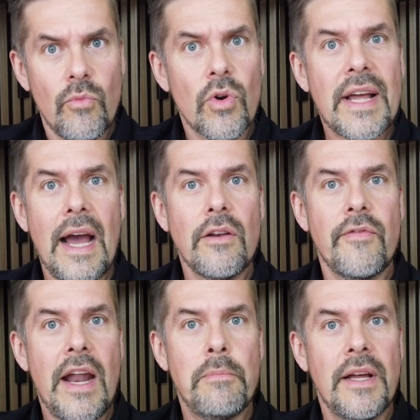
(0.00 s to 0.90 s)
what kind
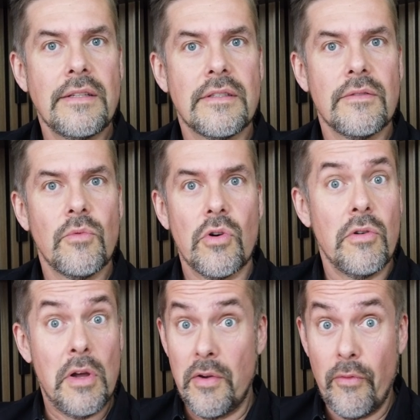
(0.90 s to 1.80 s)
of airplanes were